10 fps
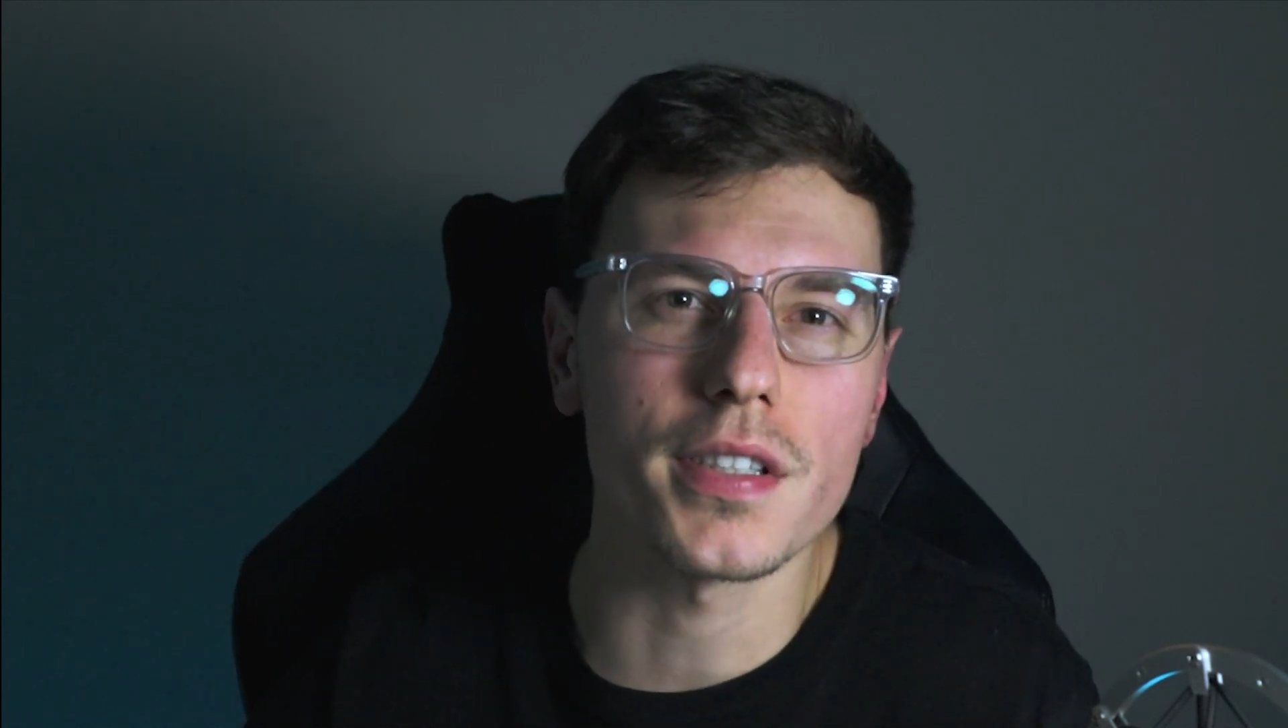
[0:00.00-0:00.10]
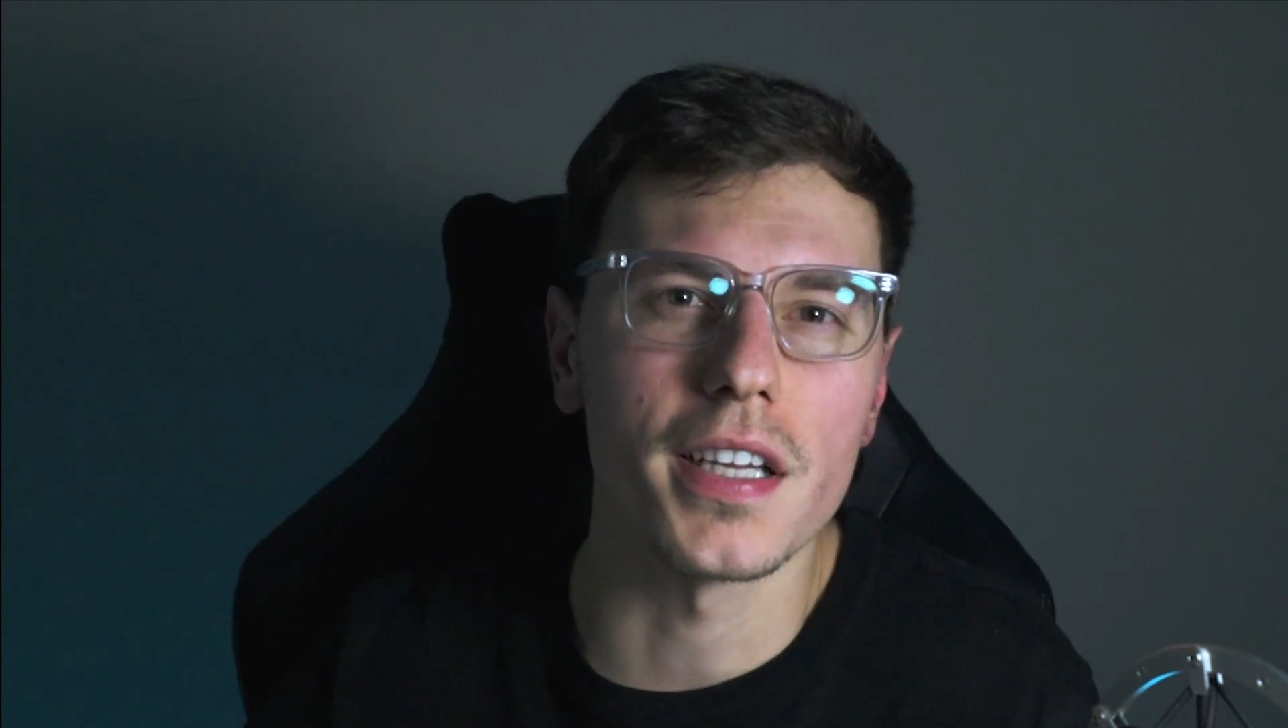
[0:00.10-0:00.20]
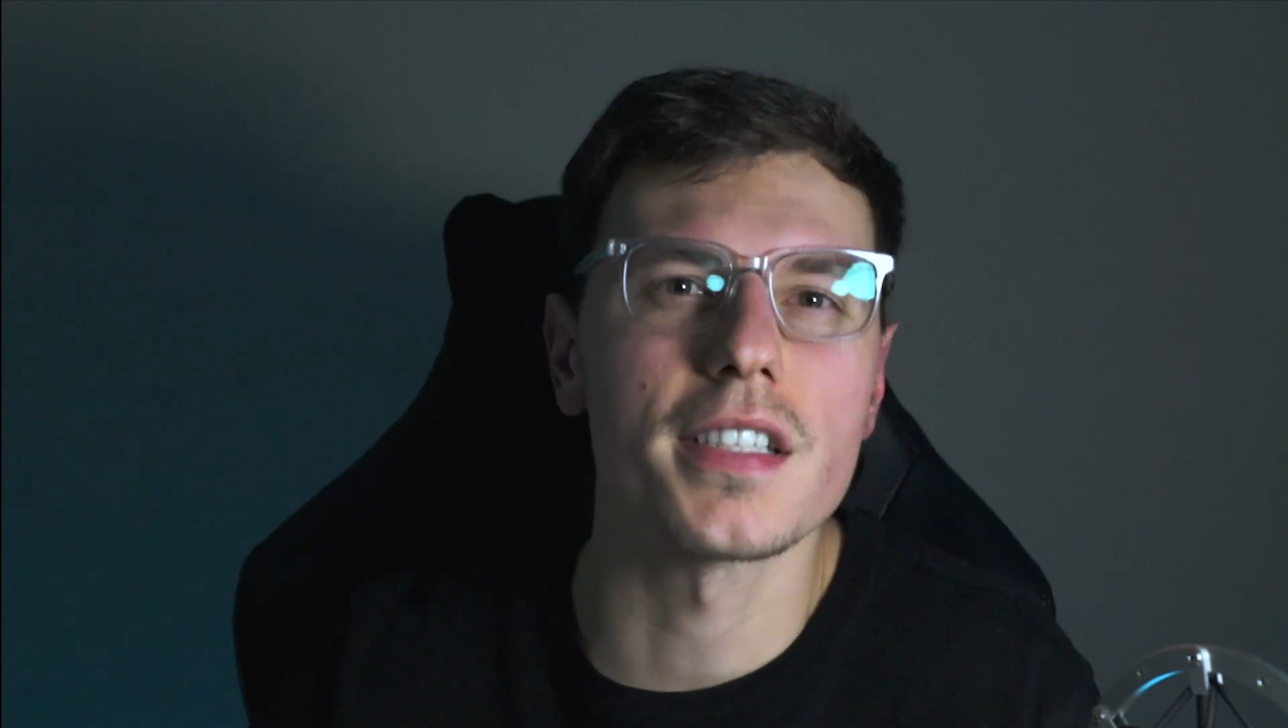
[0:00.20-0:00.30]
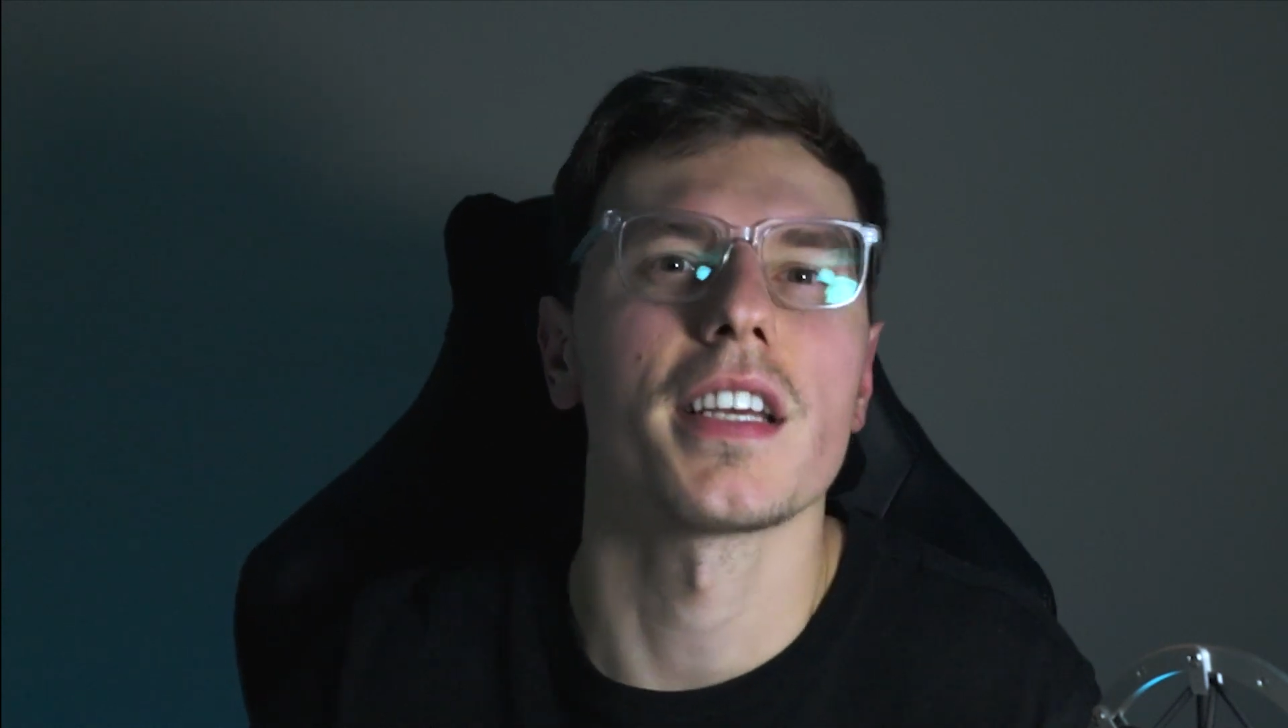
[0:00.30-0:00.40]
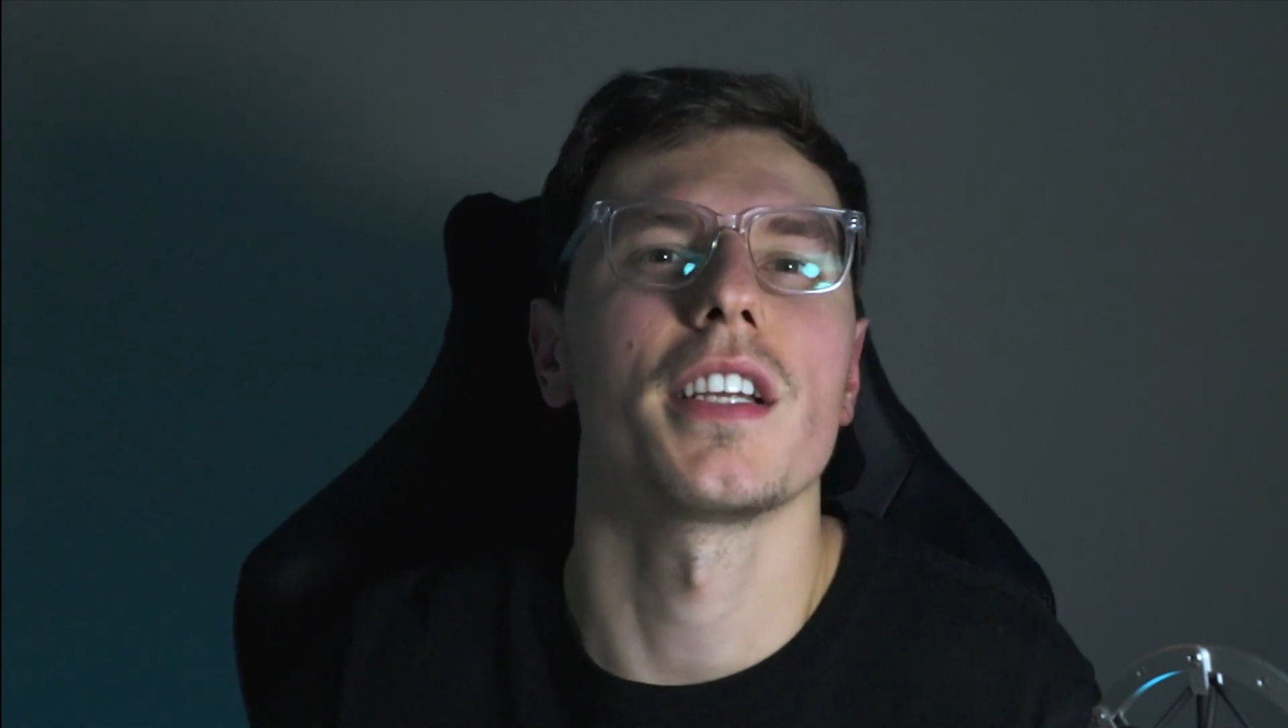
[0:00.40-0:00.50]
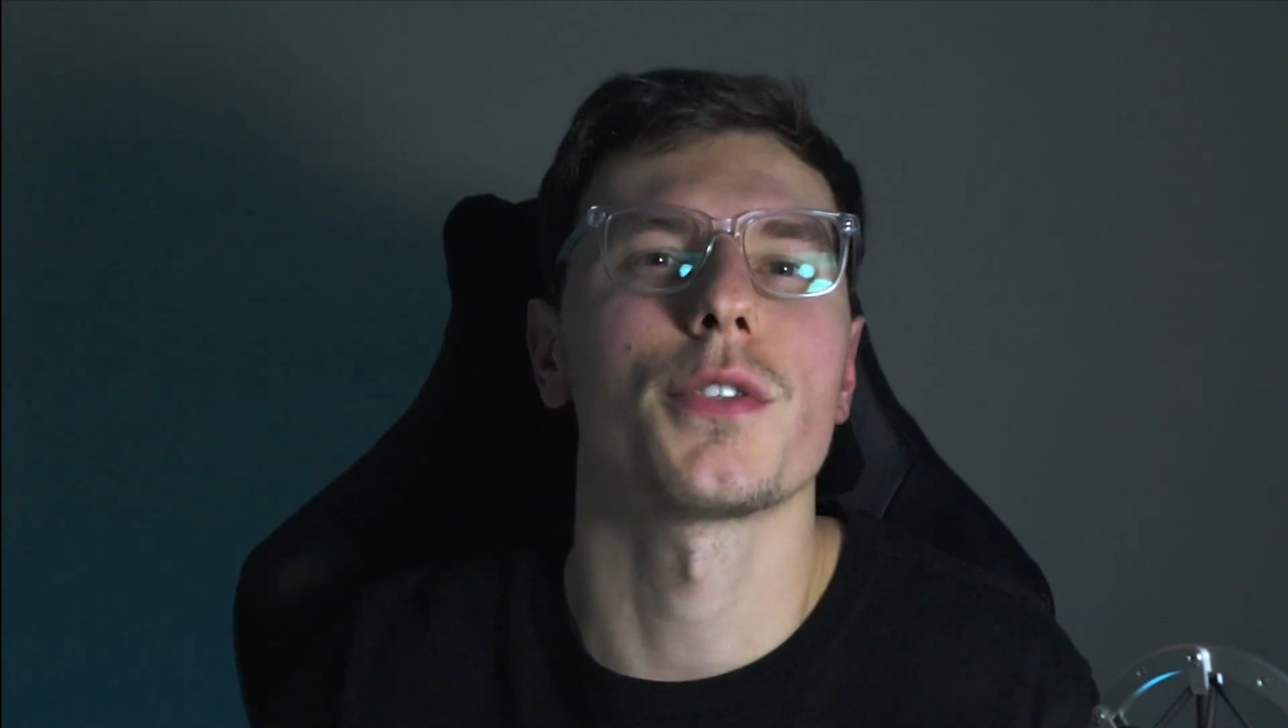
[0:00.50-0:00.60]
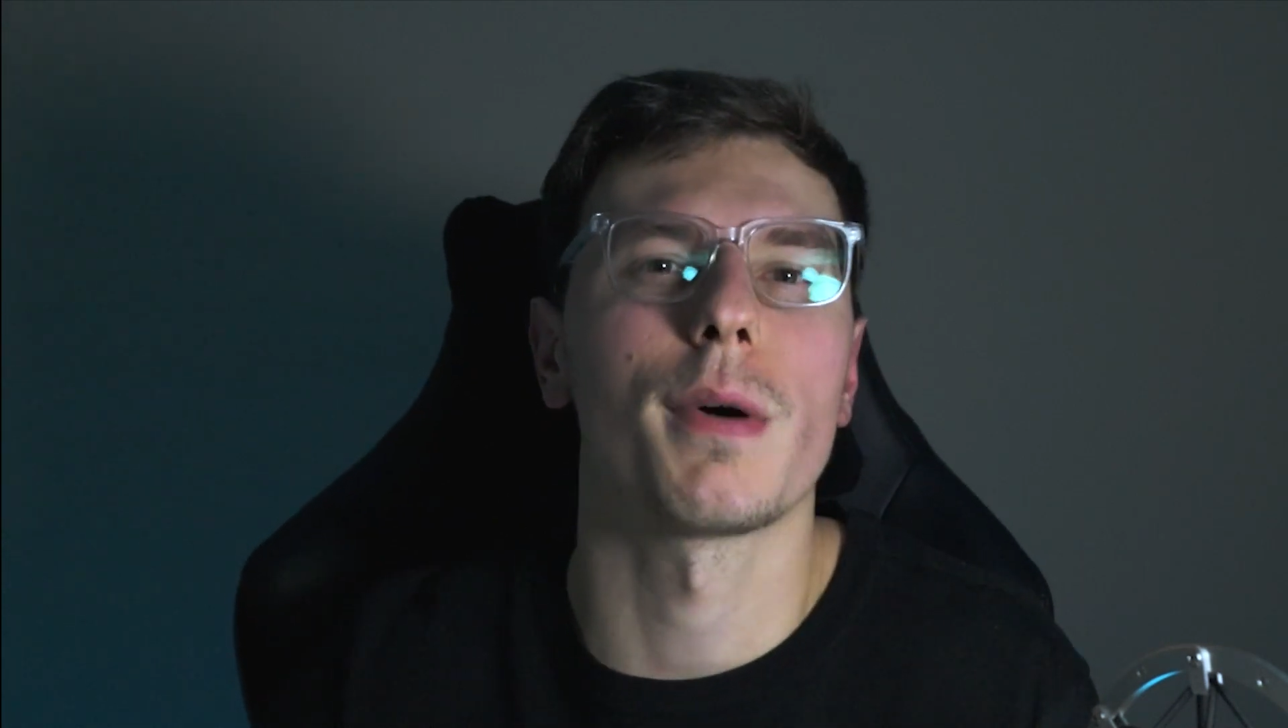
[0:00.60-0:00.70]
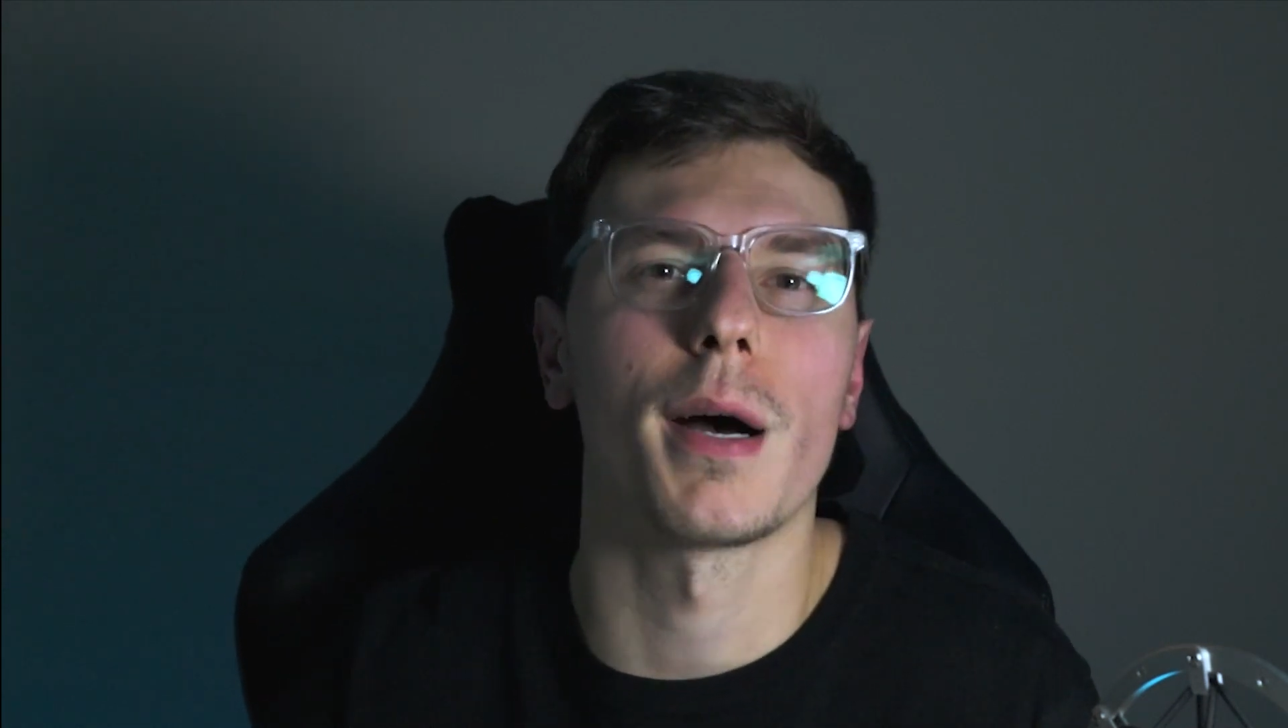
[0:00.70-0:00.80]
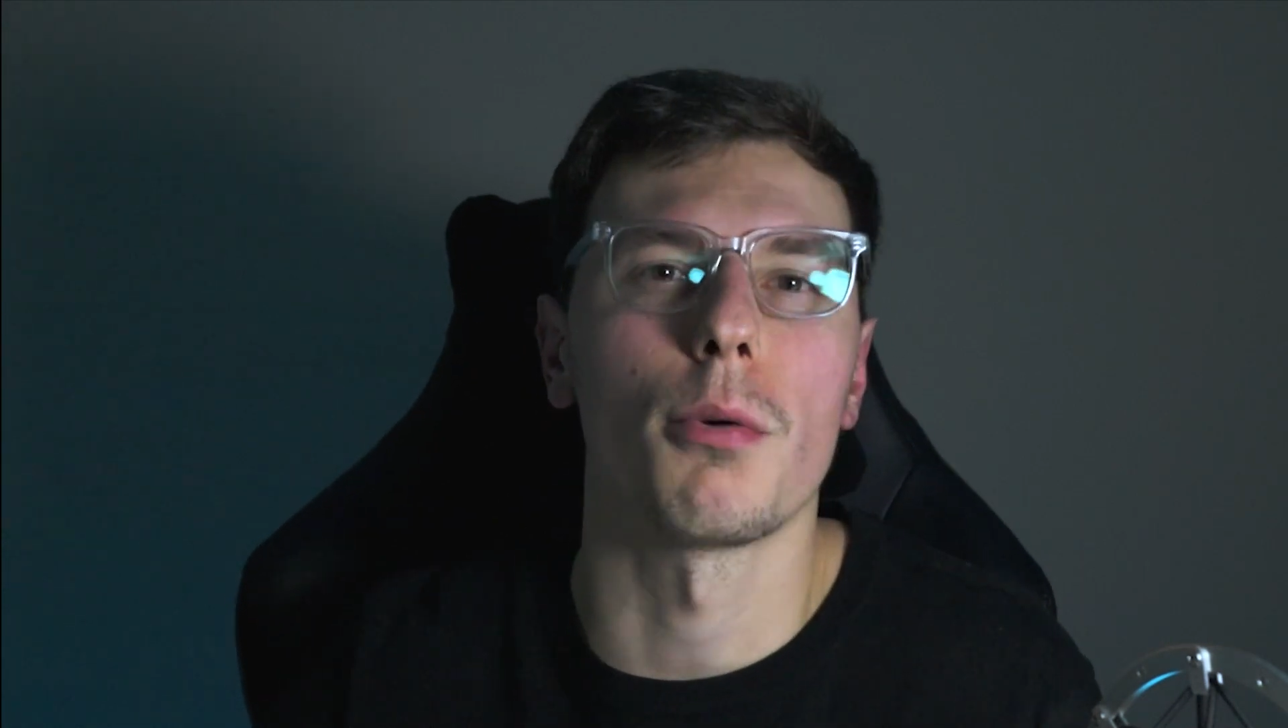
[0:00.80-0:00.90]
let's get into how